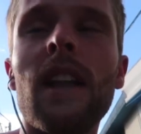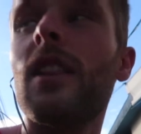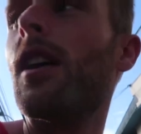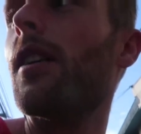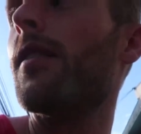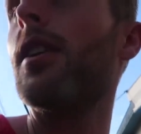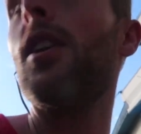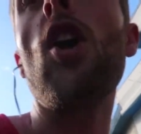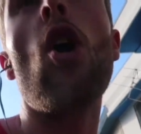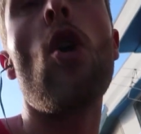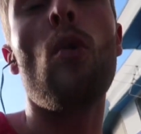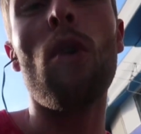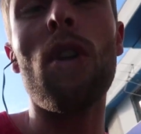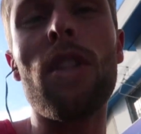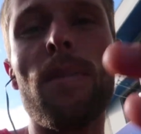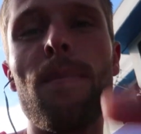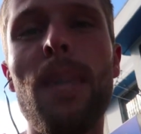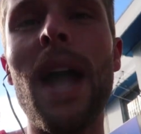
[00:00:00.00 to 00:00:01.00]
I love it.
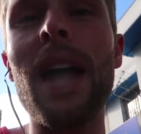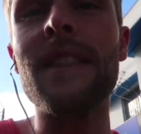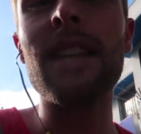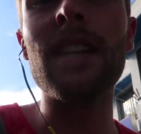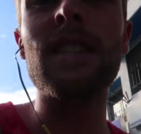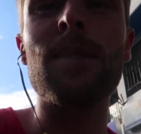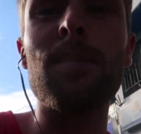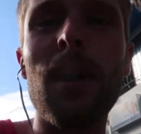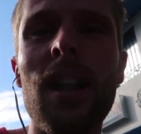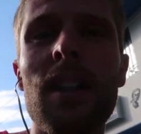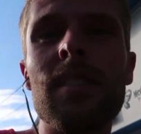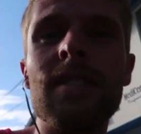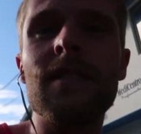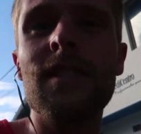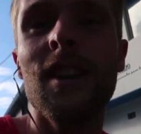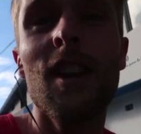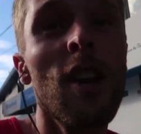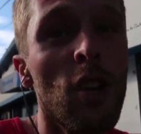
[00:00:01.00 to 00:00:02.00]
One of the bad things about
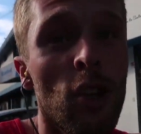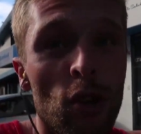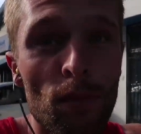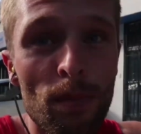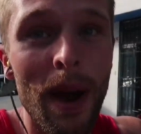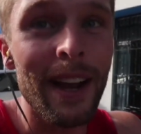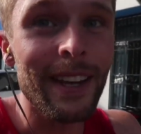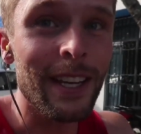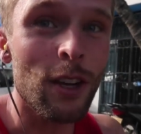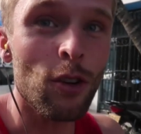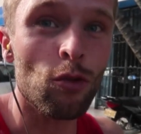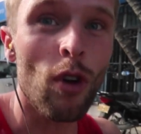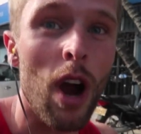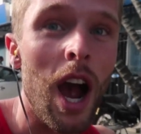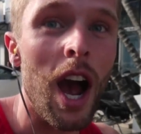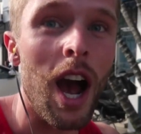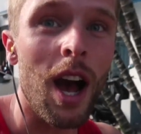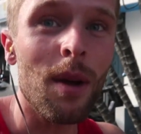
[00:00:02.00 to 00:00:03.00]
it is you might get
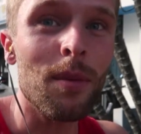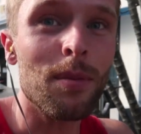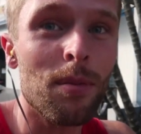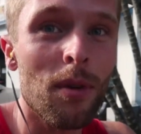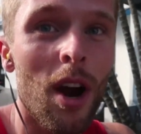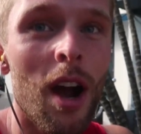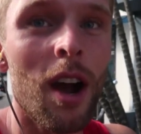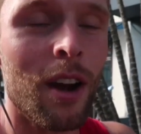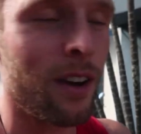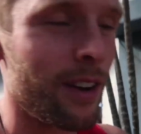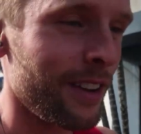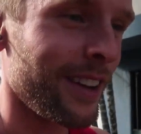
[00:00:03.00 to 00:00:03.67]
robbed, bruh.